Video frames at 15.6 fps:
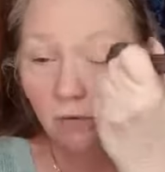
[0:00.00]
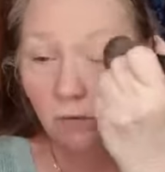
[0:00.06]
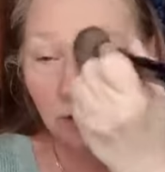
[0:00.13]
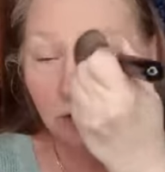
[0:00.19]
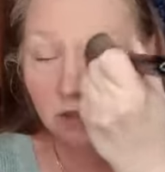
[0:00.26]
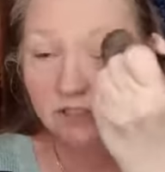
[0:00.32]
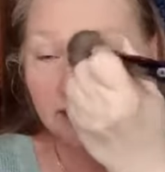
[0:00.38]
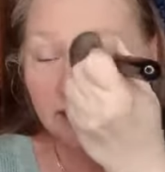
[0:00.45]

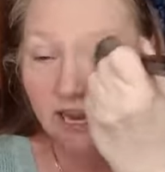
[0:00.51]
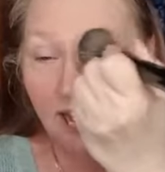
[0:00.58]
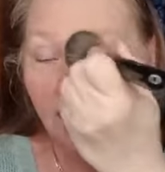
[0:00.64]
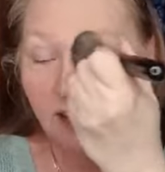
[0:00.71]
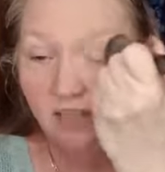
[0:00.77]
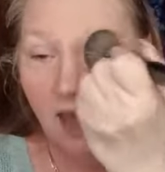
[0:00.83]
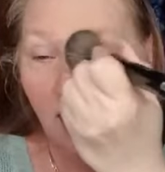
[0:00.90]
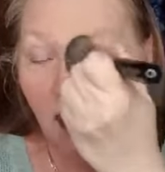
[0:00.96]
will
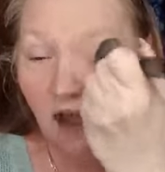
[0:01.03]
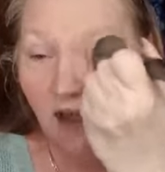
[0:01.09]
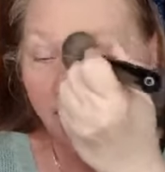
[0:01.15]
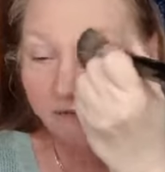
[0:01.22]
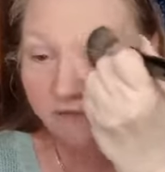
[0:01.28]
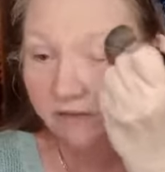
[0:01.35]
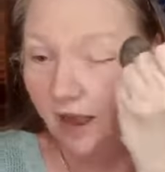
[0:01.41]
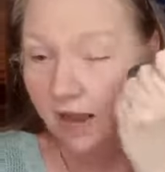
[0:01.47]
see that
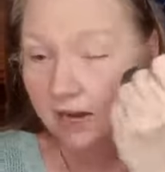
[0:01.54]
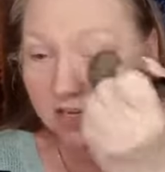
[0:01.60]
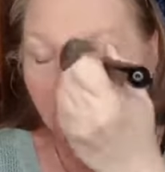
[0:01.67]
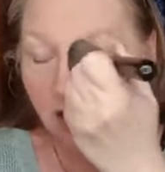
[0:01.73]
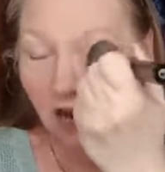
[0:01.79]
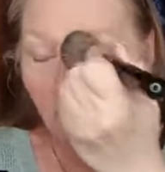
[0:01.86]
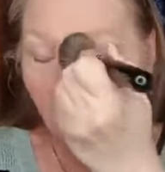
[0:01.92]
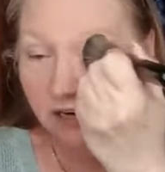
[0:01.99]
I've
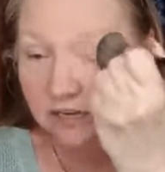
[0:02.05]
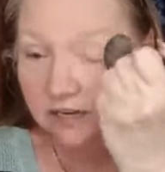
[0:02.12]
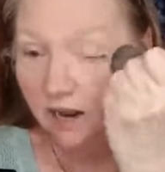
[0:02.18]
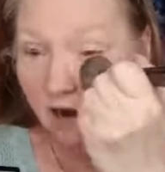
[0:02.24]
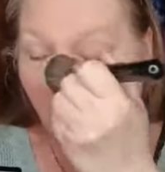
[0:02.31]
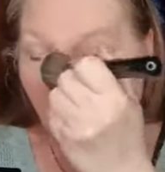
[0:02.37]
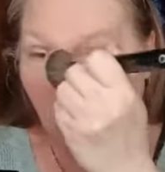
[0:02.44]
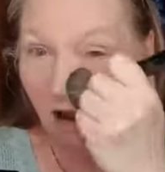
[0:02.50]
actually only
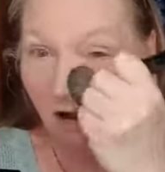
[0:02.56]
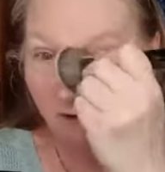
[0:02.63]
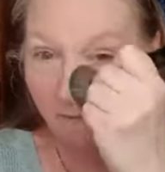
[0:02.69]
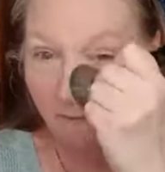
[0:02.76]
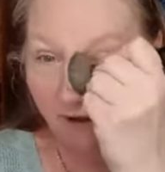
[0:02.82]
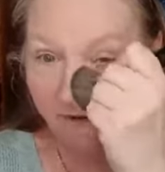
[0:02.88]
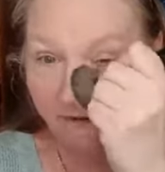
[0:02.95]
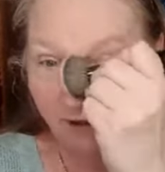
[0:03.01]
done half
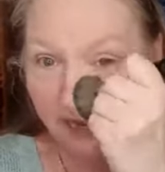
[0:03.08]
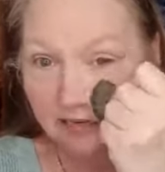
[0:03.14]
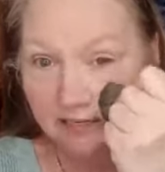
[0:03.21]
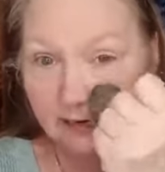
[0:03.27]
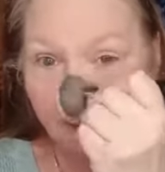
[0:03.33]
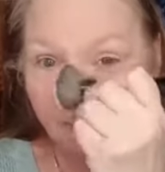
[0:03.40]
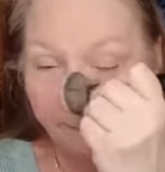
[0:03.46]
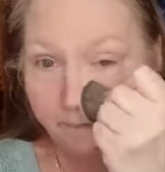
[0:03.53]
my
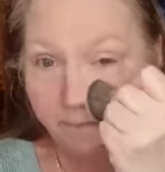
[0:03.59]
face.